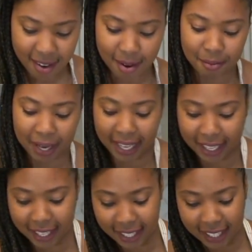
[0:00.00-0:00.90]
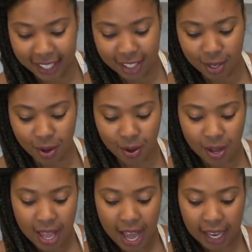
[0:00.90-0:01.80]
Oh my goodness.
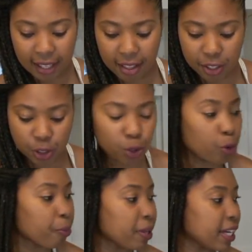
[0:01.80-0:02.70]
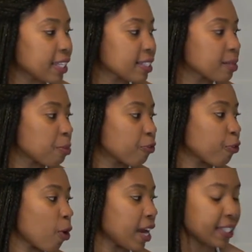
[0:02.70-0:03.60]
So another 2 minutes
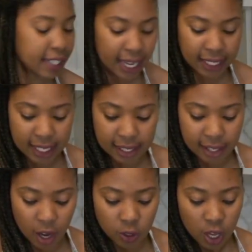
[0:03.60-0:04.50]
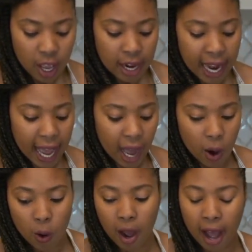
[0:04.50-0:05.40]
before I take these out.
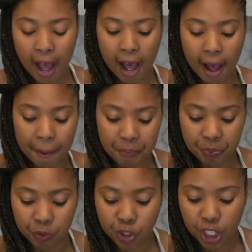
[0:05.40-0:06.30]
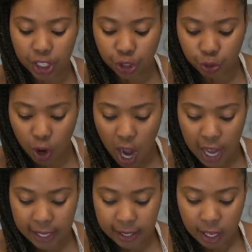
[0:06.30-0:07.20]
Now, cheese
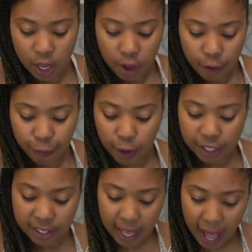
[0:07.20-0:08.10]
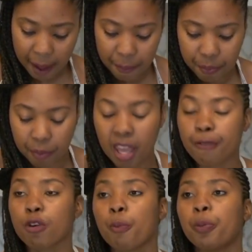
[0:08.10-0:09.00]
straws, for some,
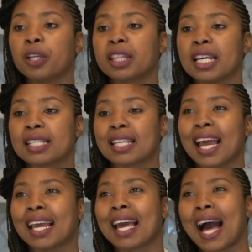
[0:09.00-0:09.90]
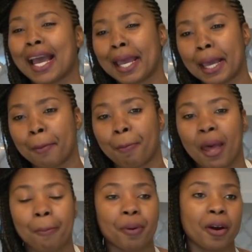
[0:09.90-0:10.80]
if you put things like cayenne
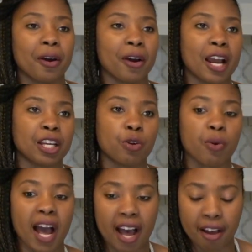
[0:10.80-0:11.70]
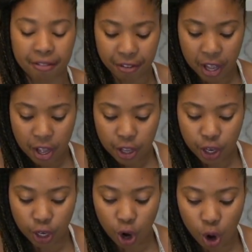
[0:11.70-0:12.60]
pepper and you have,
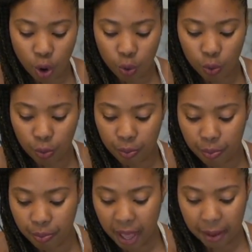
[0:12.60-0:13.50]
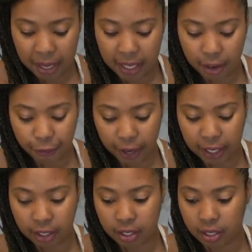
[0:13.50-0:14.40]
you know, maybe different